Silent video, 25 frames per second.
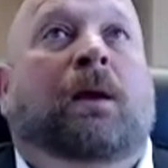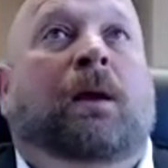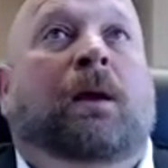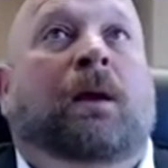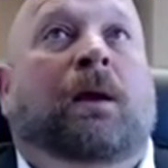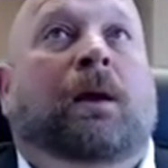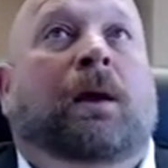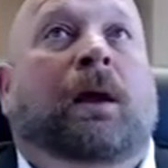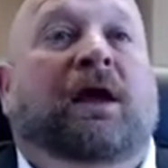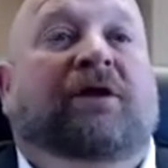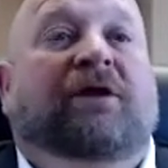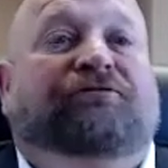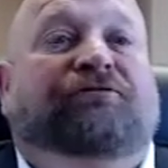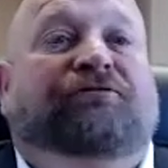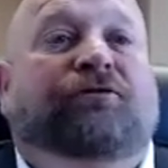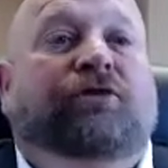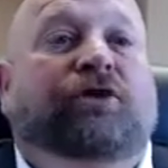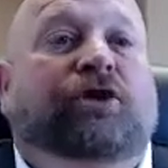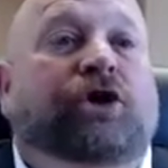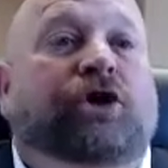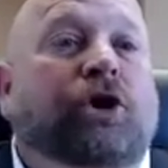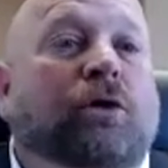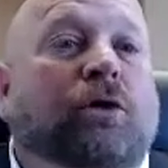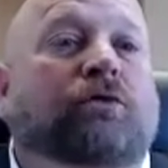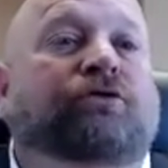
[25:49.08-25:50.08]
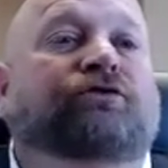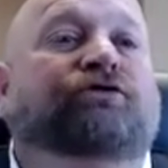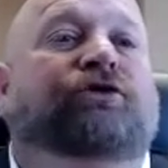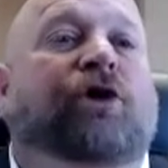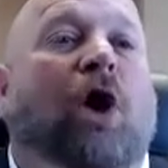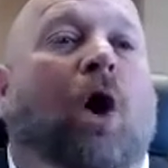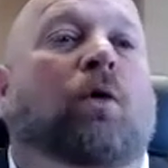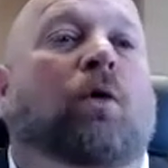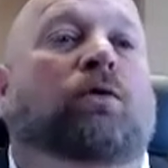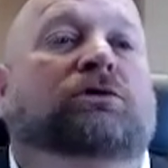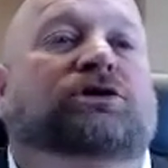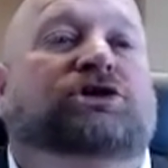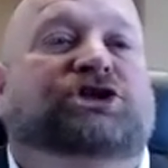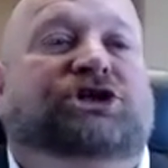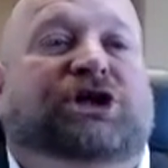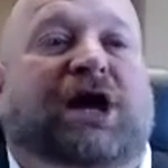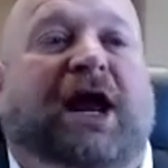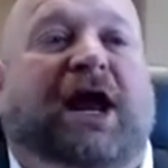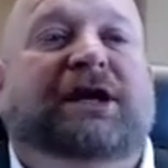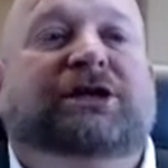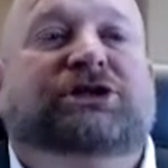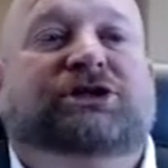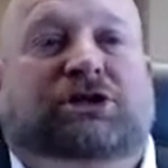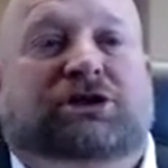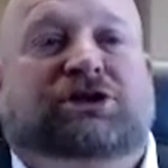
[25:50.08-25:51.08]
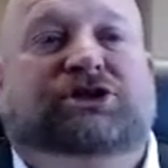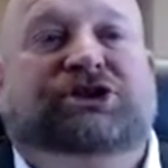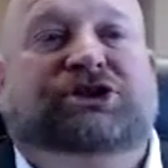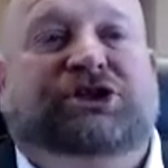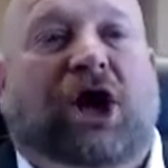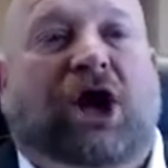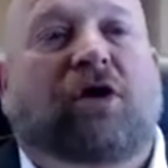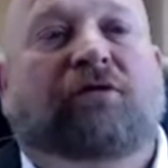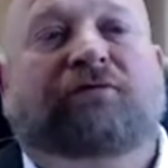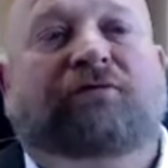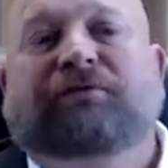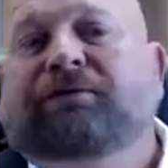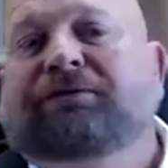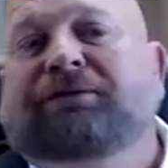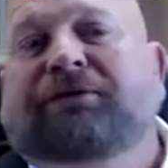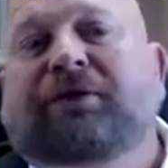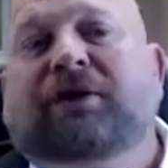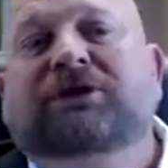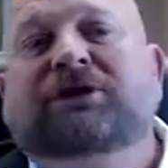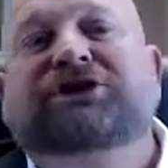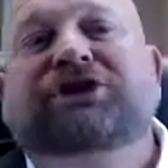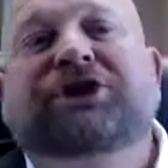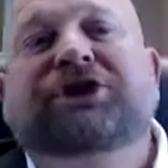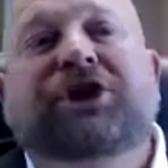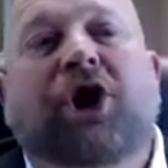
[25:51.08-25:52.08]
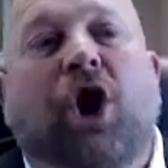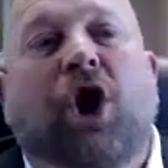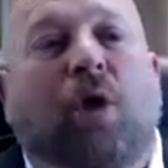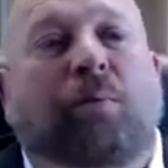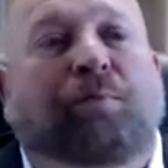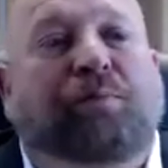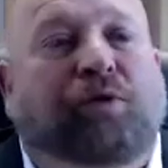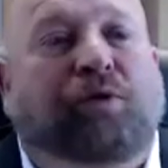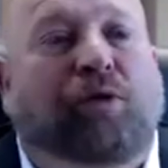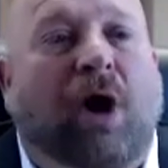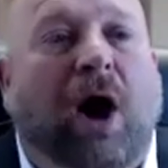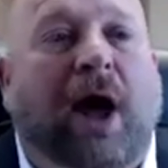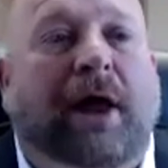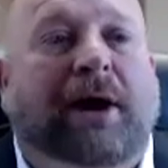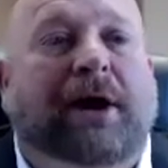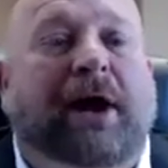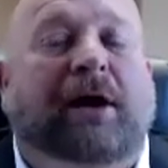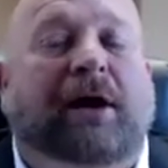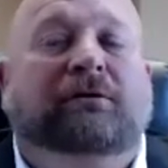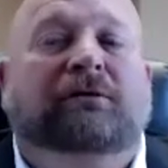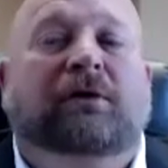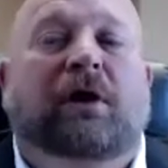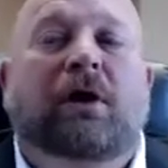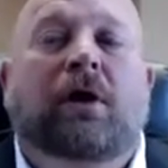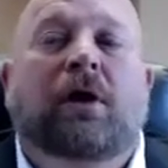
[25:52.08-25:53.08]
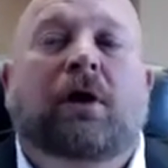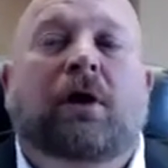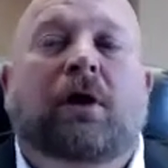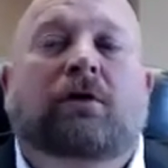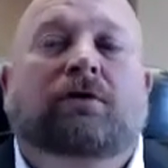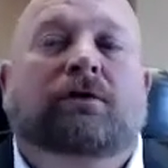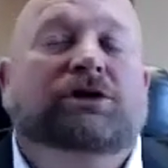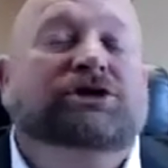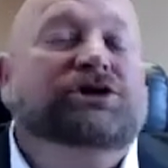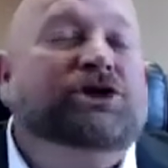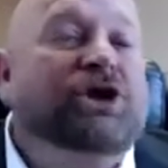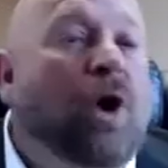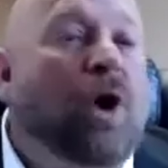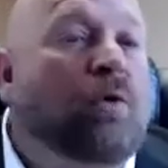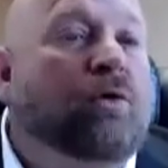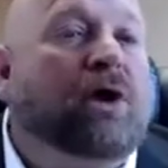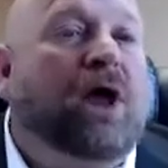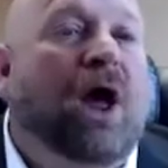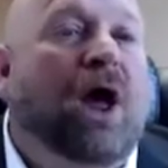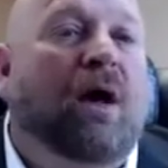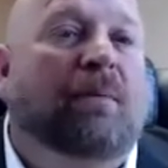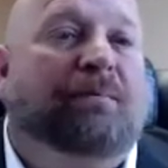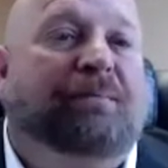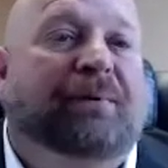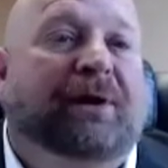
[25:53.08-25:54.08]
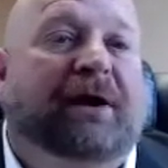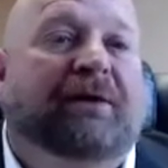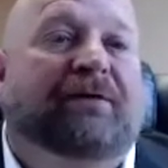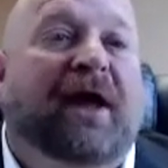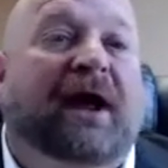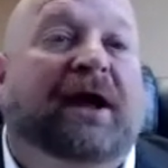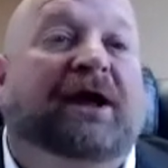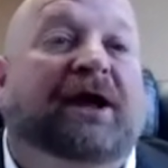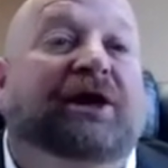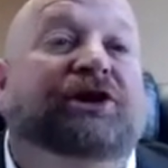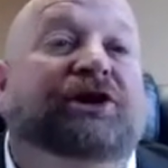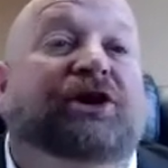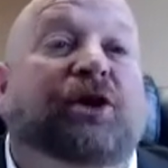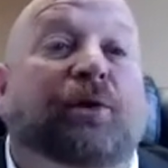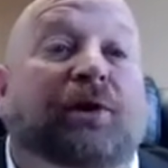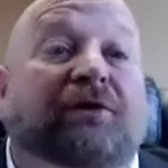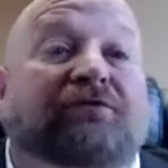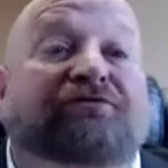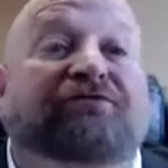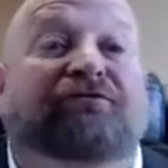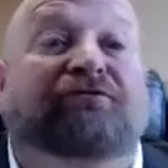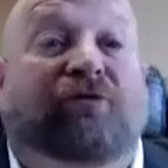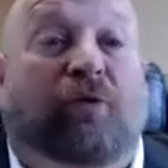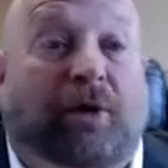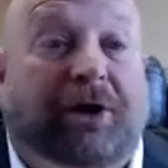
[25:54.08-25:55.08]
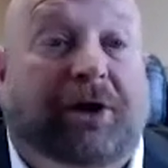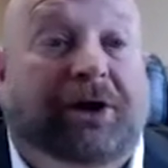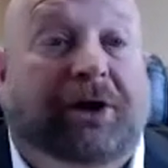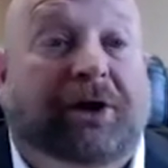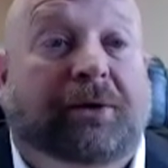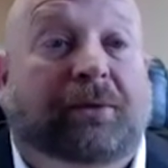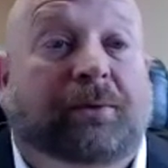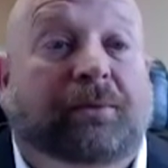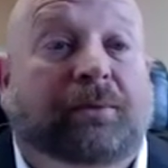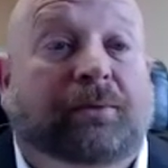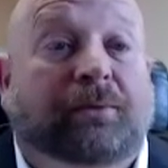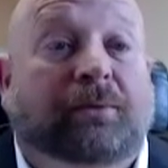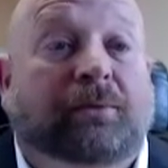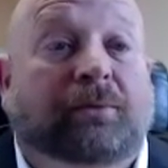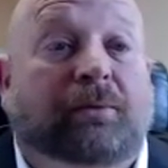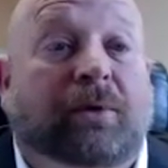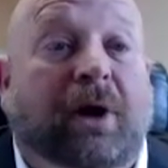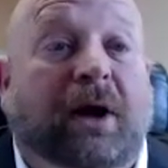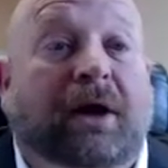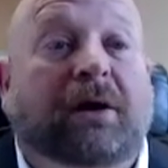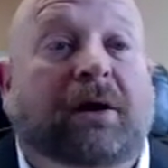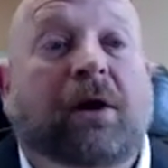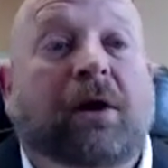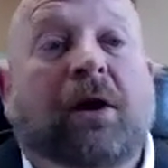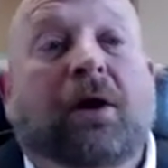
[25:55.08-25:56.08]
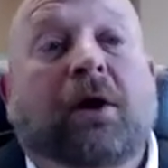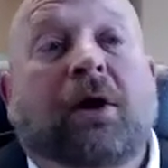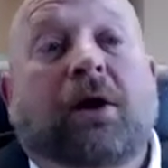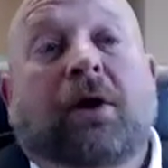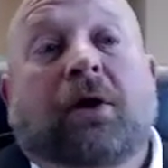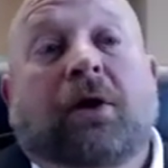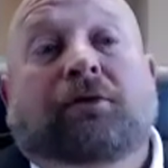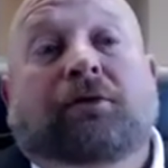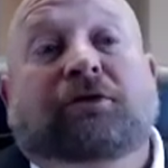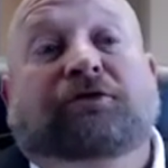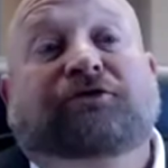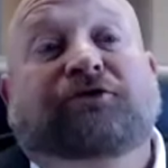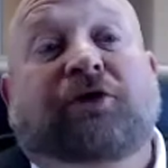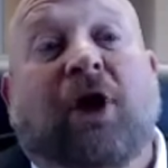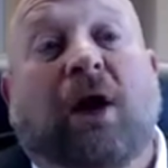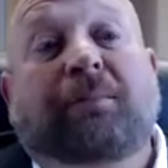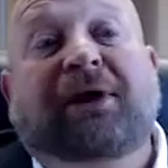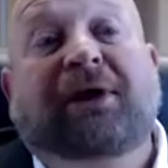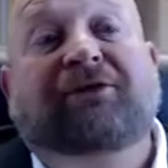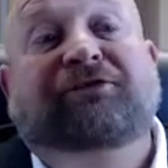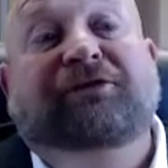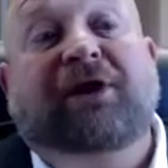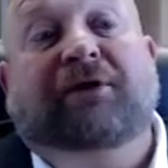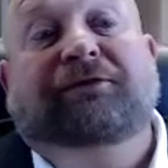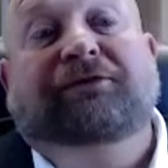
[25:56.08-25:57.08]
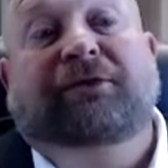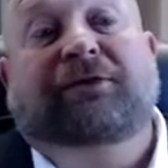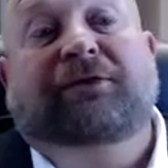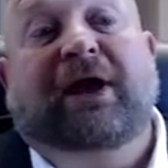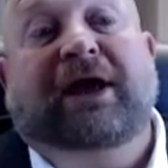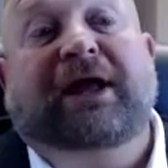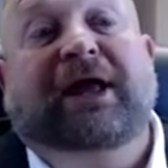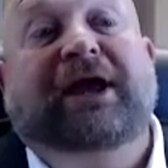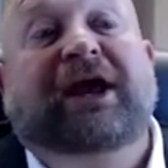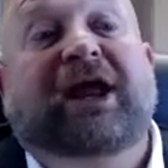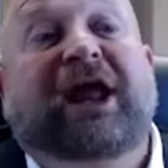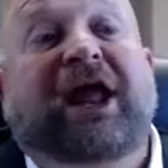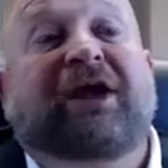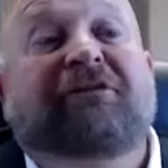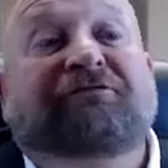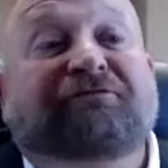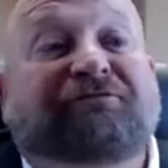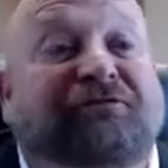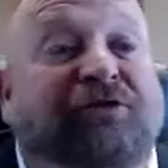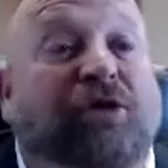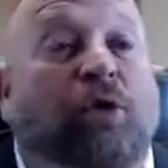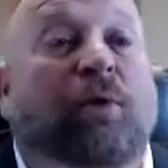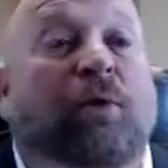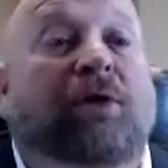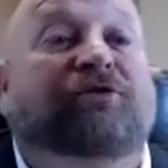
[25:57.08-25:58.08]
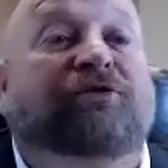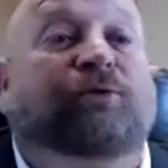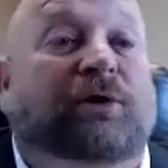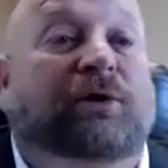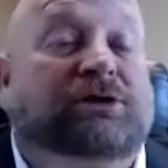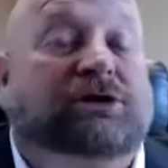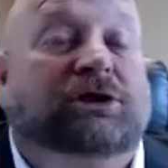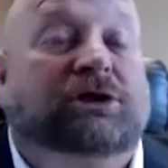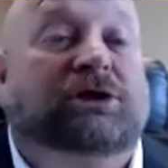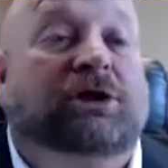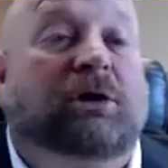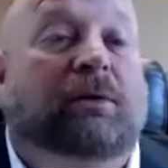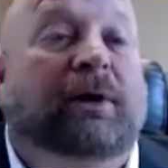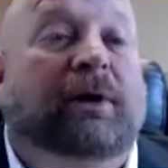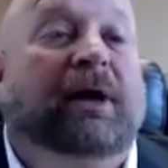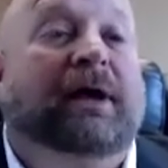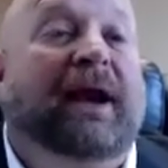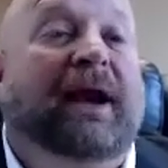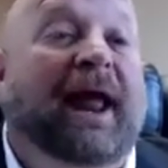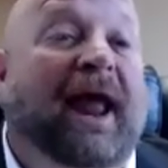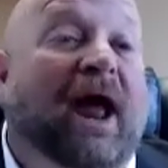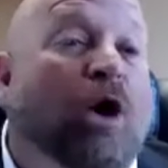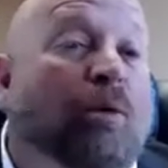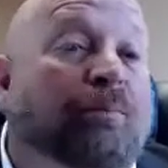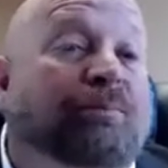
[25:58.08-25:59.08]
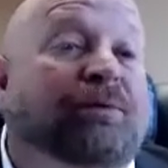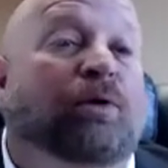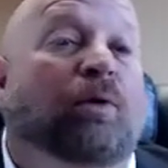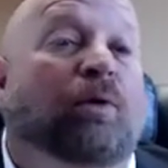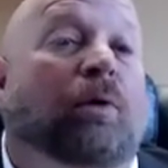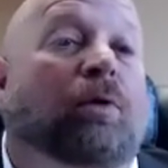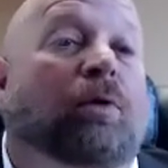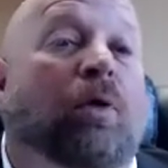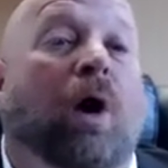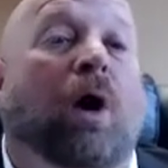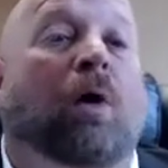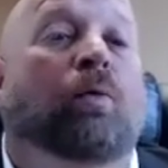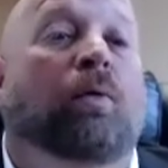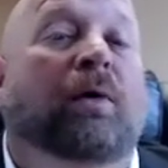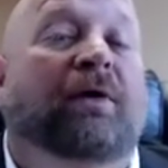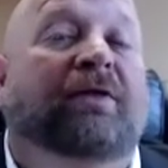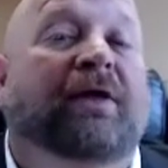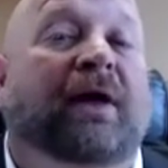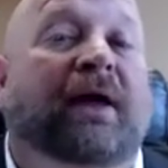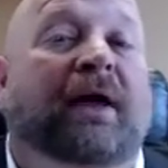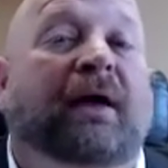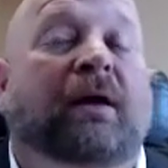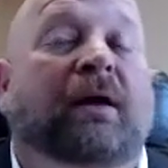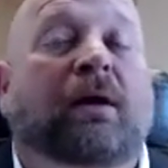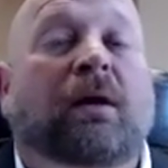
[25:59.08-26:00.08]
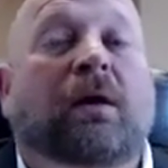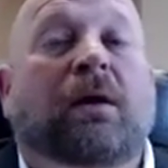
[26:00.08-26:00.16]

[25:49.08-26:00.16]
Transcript: If you don't change yourself, there's no product, there's no company that can do it for you, right? There's companies out there that can influence what you're doing and help you along with it.